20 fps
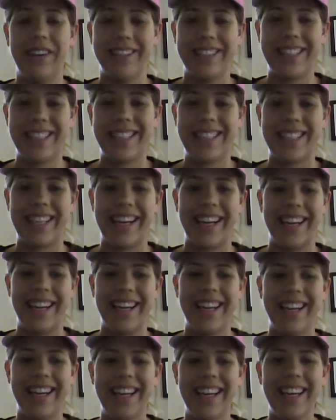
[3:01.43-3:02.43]
very
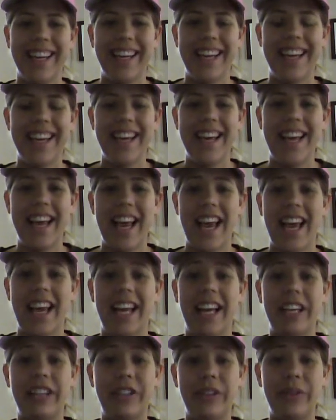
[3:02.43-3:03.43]
excited.
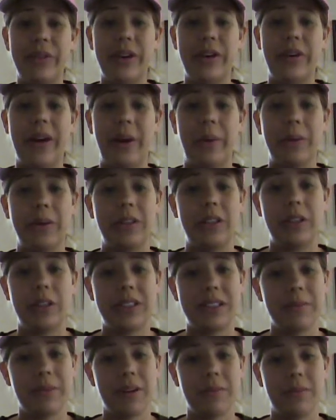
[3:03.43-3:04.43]
And I do know I want to
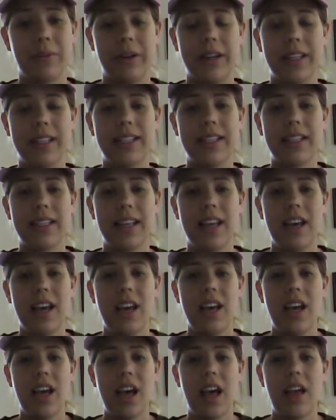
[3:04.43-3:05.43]
use smartboards.
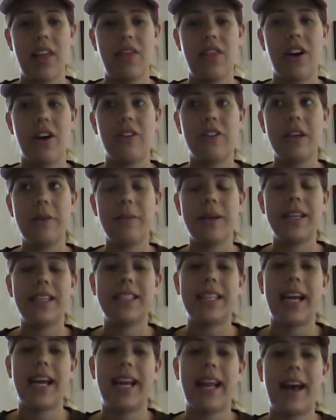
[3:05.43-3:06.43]
The only
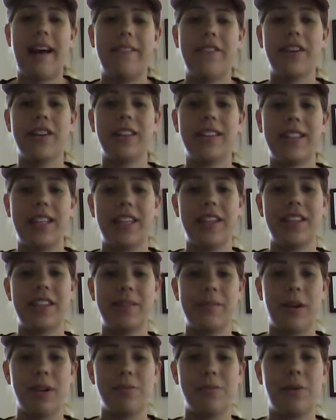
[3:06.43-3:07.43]
place I had ever seen a
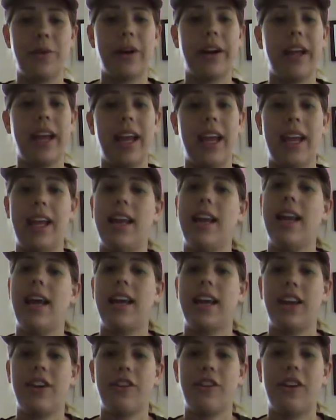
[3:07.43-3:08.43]
smartboard in
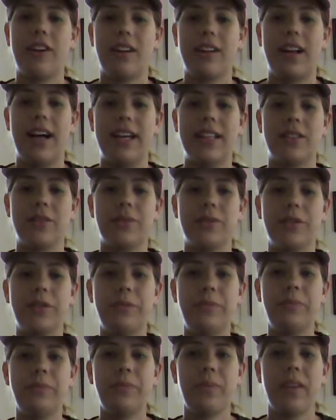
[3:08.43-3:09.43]
a kindergarten
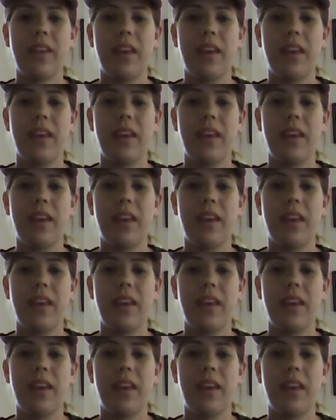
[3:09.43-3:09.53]
classroom,